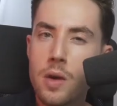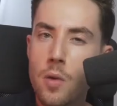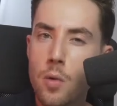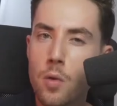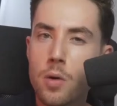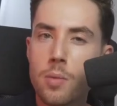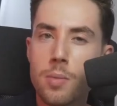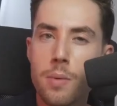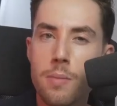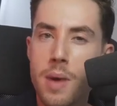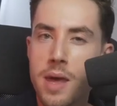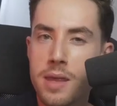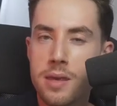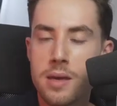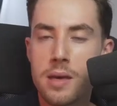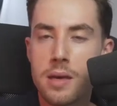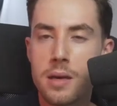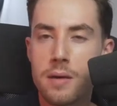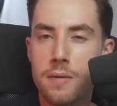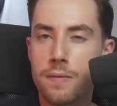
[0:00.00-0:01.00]
the Orb
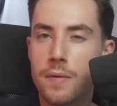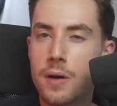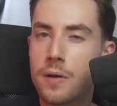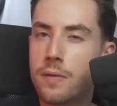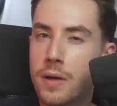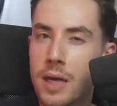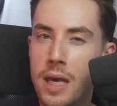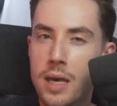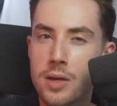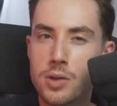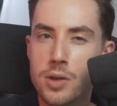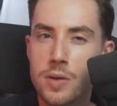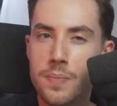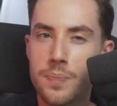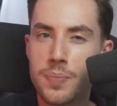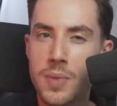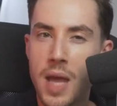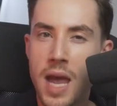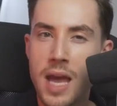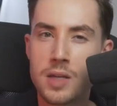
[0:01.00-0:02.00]
method of
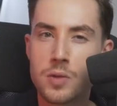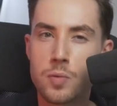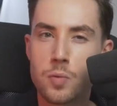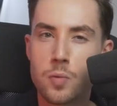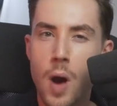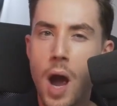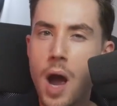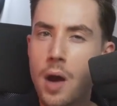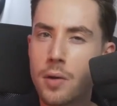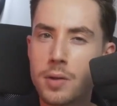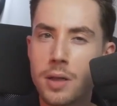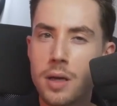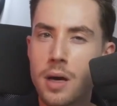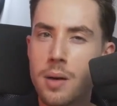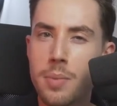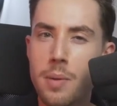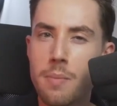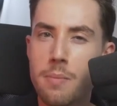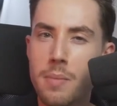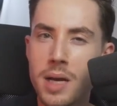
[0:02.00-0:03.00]
verification has riled
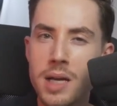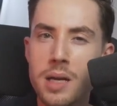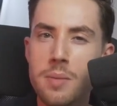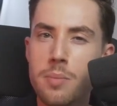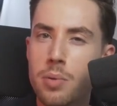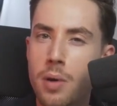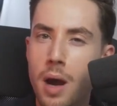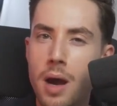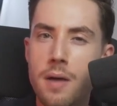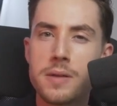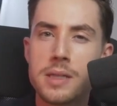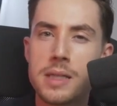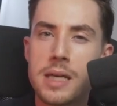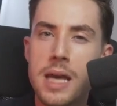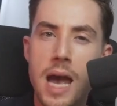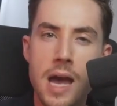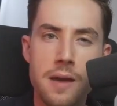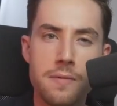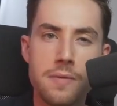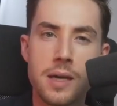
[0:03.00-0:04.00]
up many
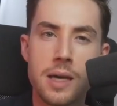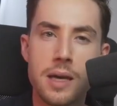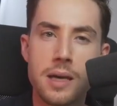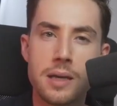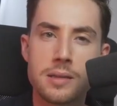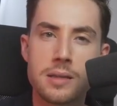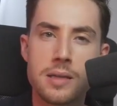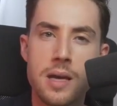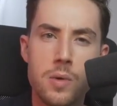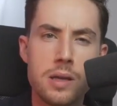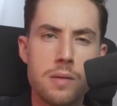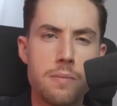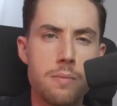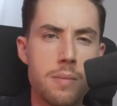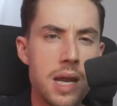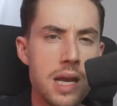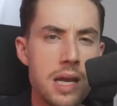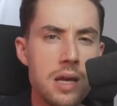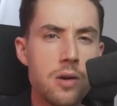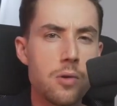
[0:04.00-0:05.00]
privacy advocates, with
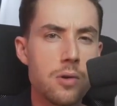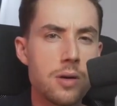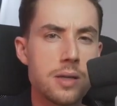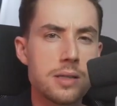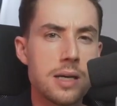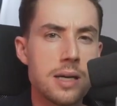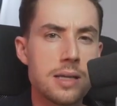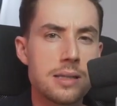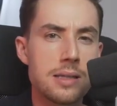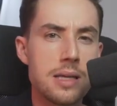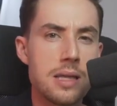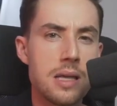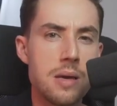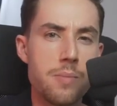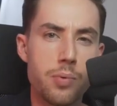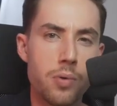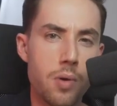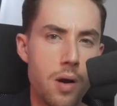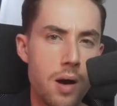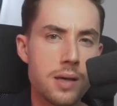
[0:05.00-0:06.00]
many criticizing the
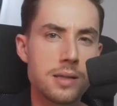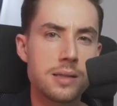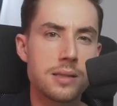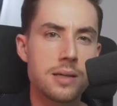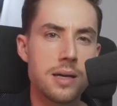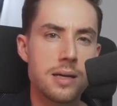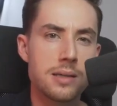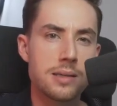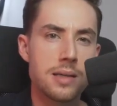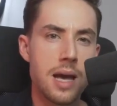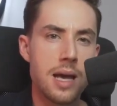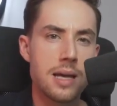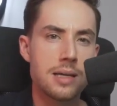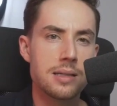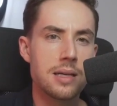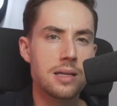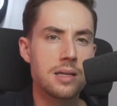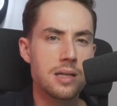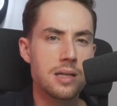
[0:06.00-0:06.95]
process as